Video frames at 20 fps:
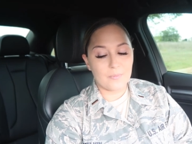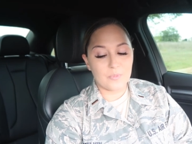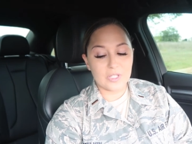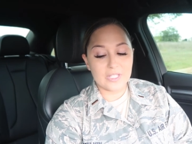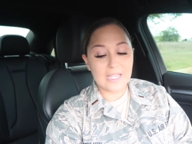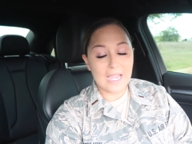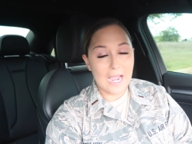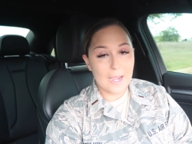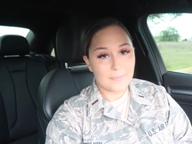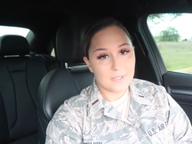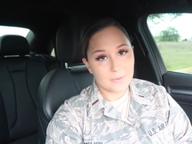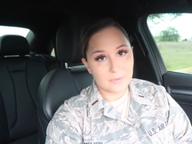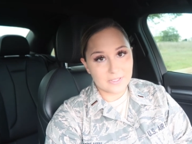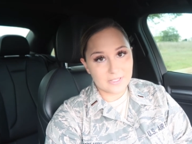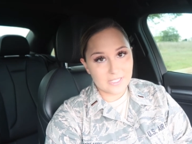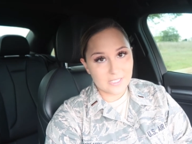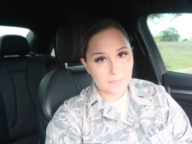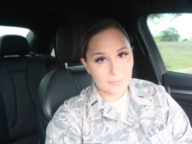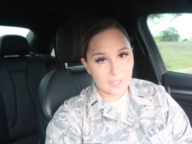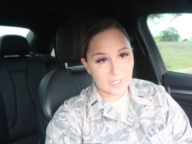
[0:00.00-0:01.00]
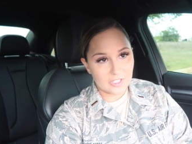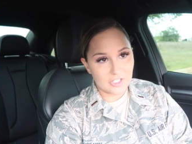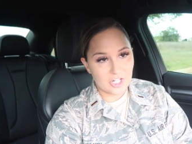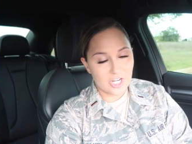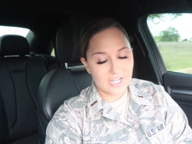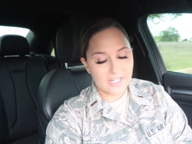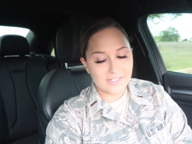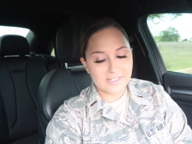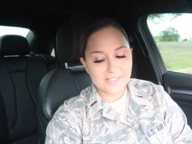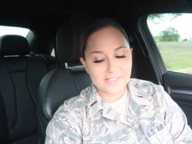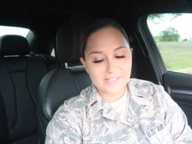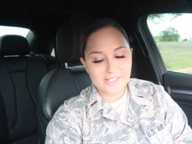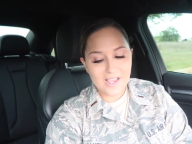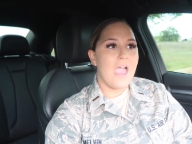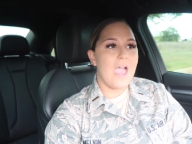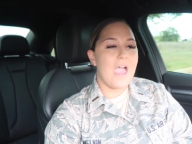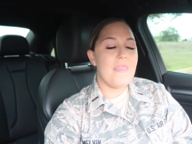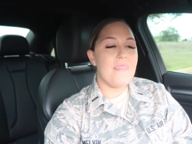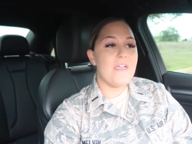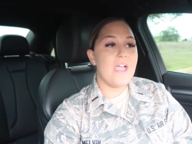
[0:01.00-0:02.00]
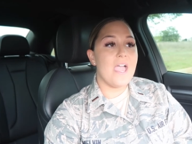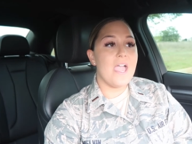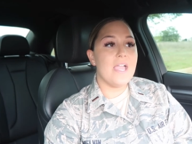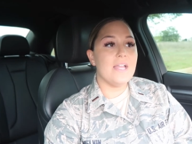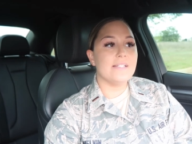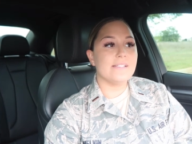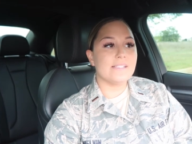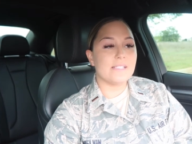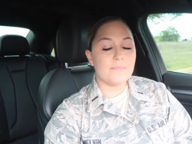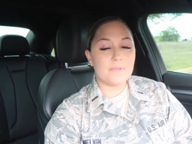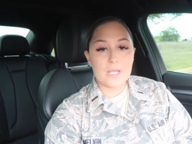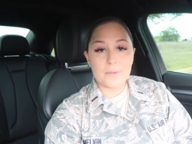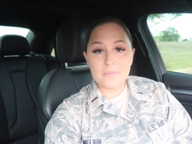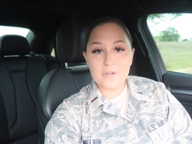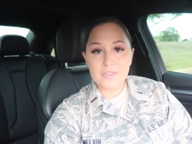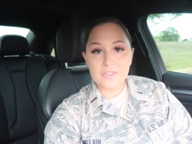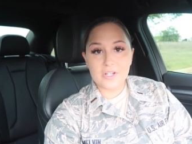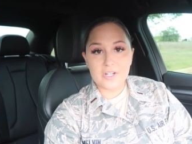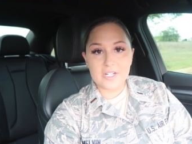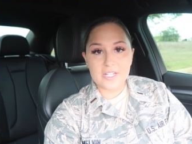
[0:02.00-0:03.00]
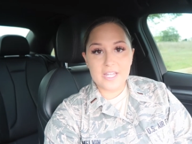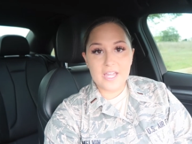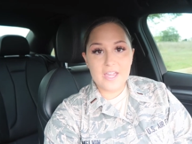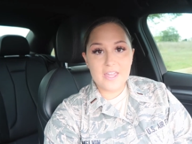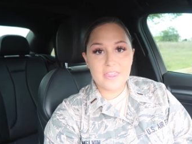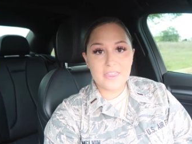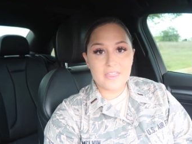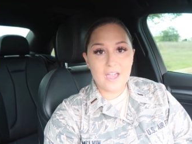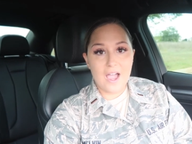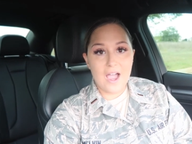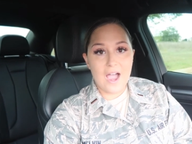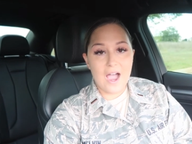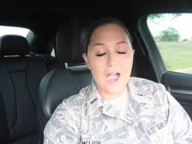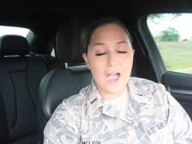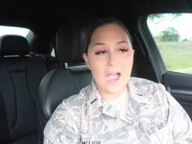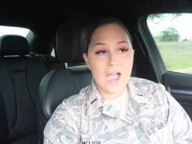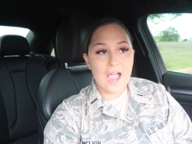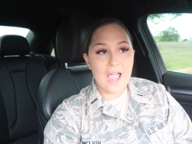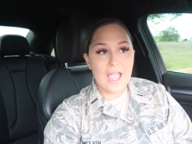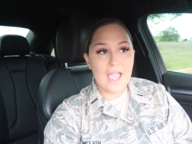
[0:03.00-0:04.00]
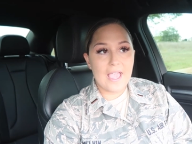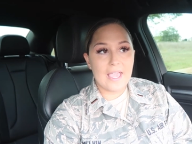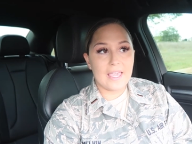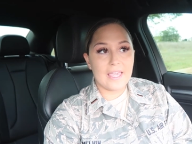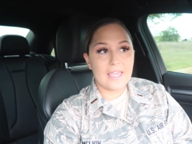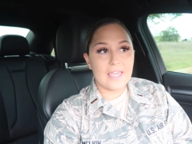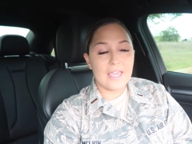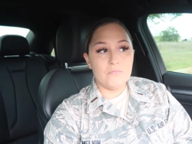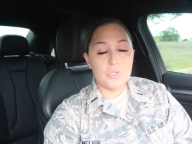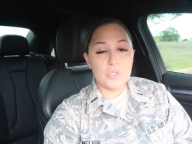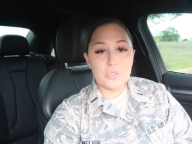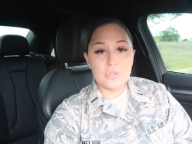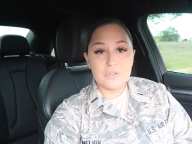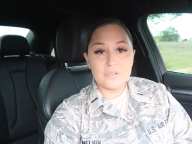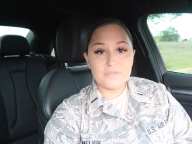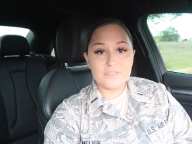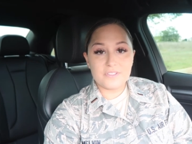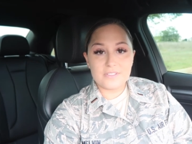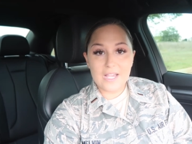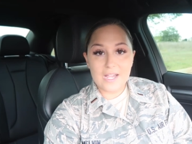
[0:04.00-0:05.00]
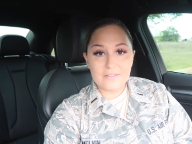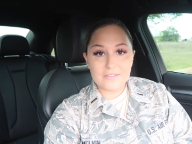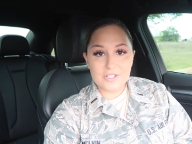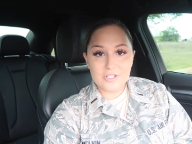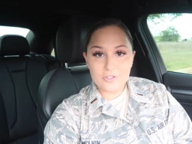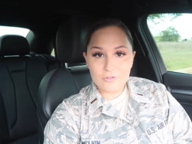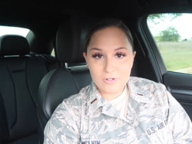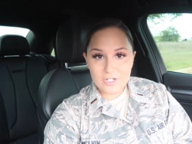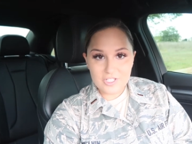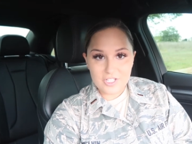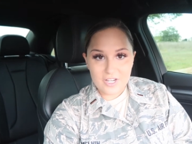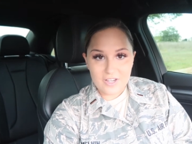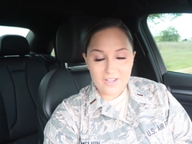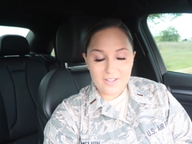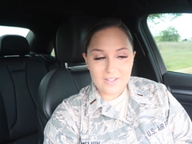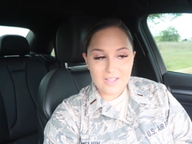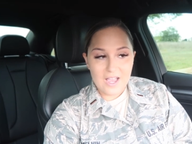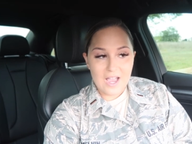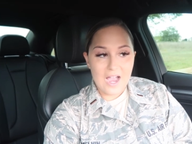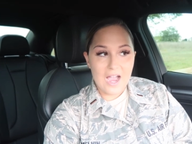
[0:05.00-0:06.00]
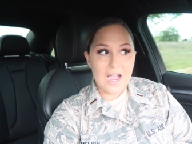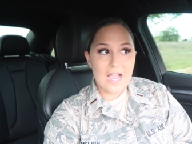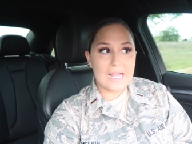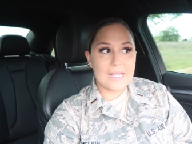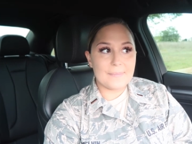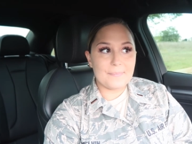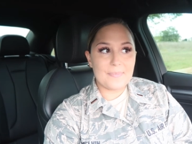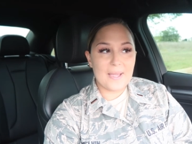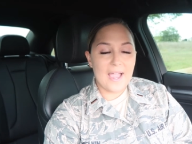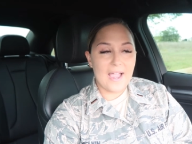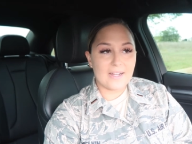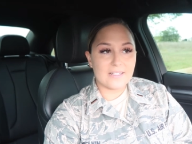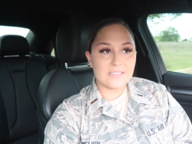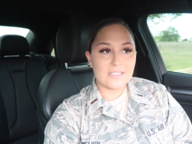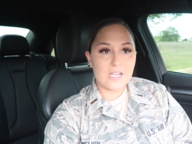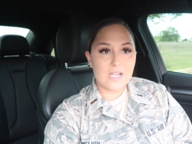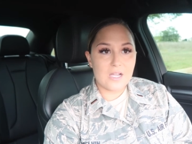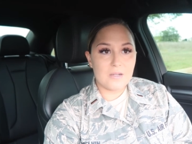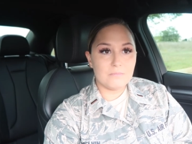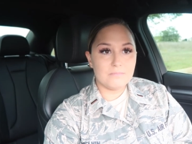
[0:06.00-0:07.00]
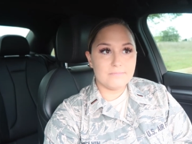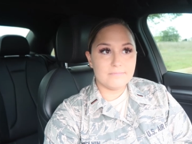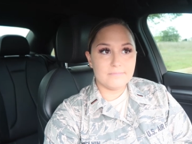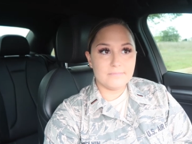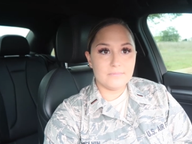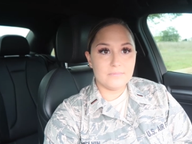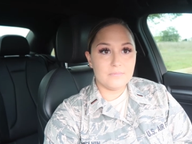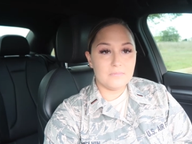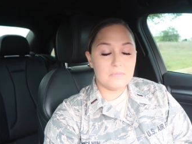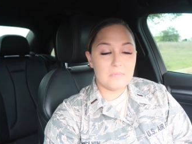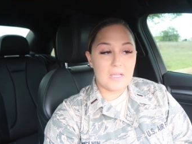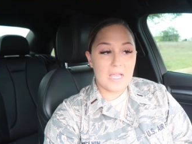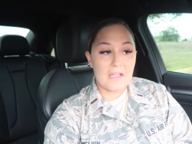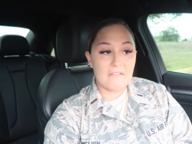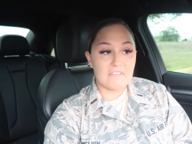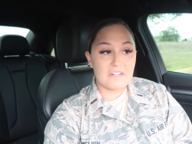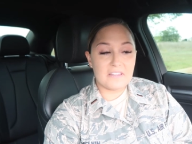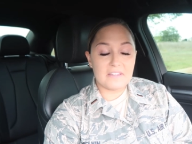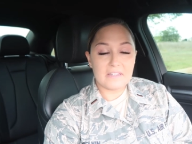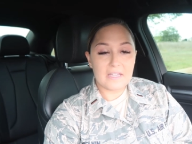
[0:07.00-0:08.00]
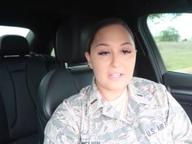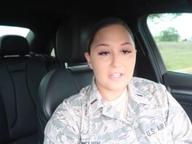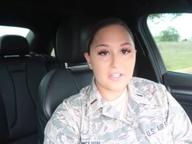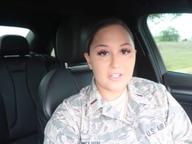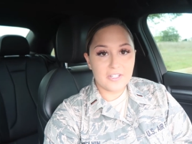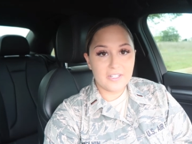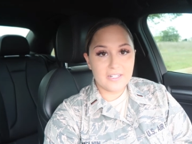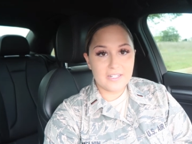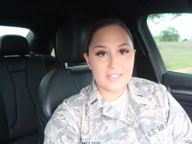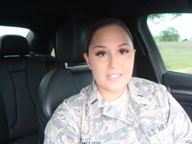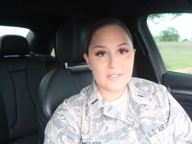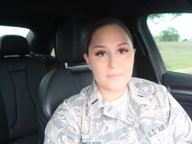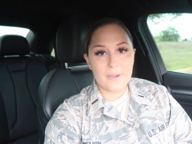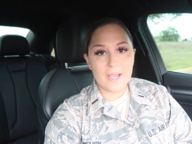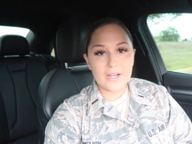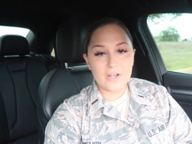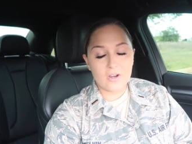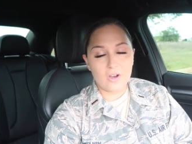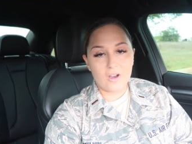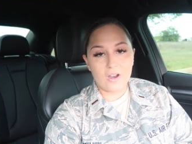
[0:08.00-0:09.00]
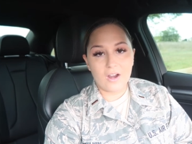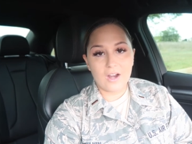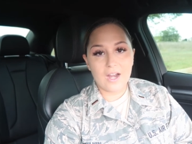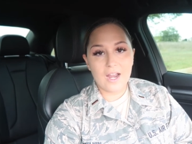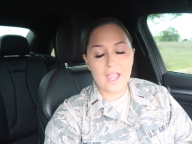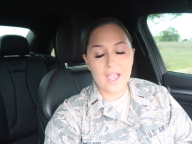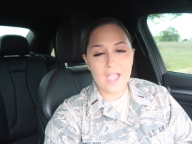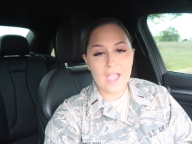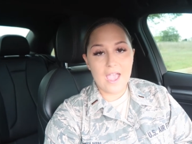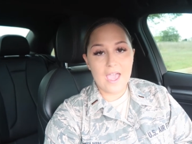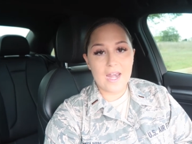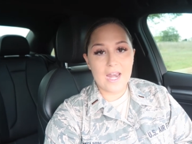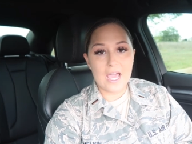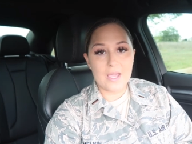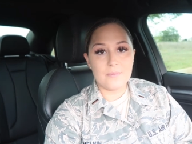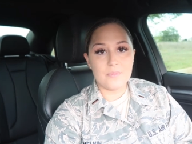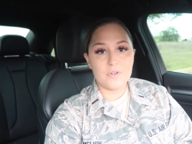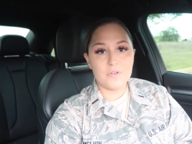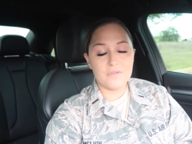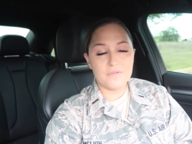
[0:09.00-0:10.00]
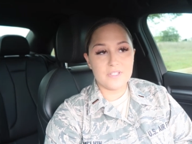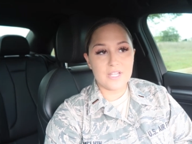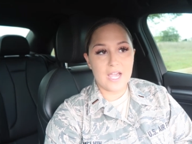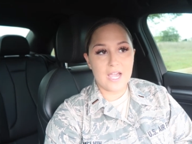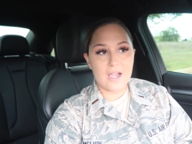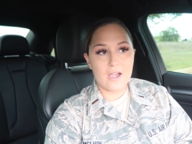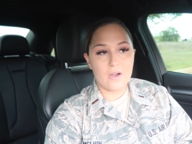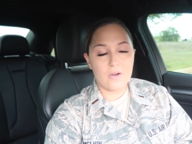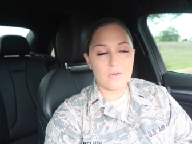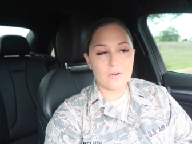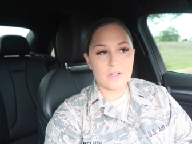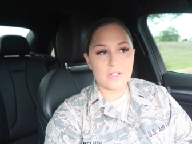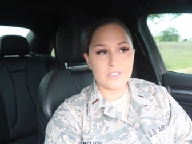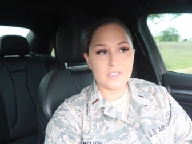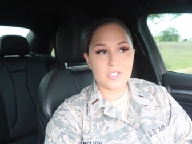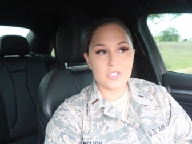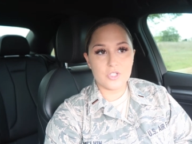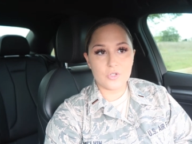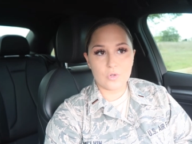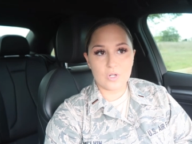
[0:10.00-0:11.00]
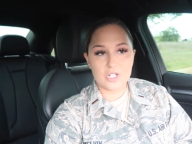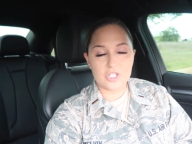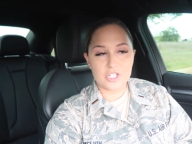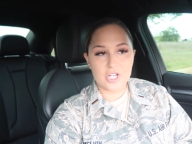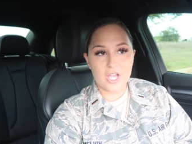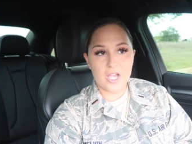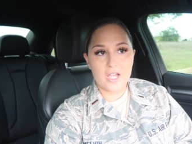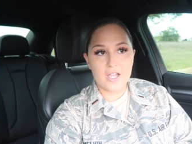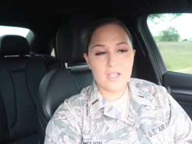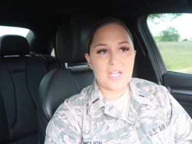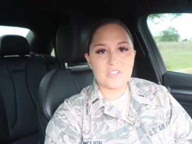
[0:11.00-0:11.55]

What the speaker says: I'm really happy with this purchase. And then September 30th, I moved down to Georgia. I packed up everything I could into my car, and I moved down to Georgia.